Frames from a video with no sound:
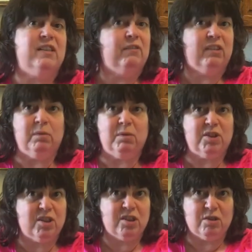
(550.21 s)
If they were
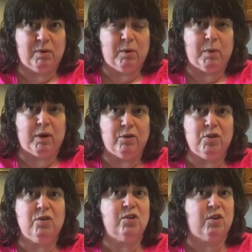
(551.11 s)
just doing 1 or
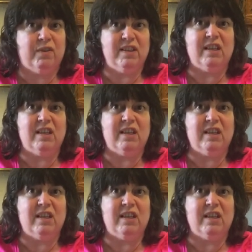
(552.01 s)
2 servings,